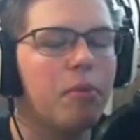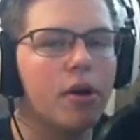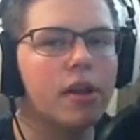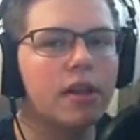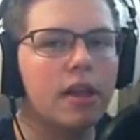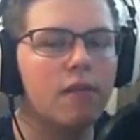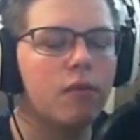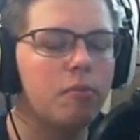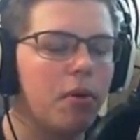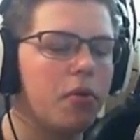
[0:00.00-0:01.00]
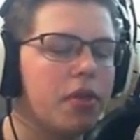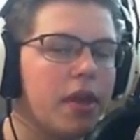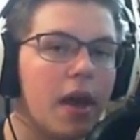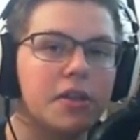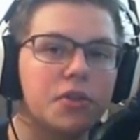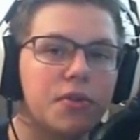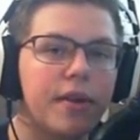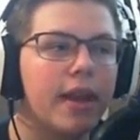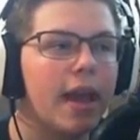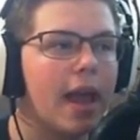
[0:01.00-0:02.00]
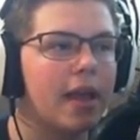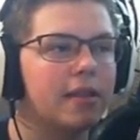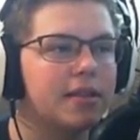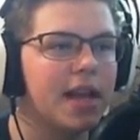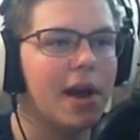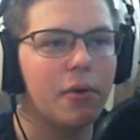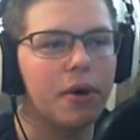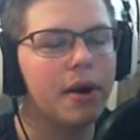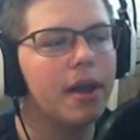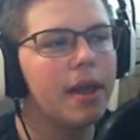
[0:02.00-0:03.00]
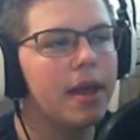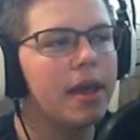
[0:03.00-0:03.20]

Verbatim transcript: a parking lot for both the ice rink and the tower.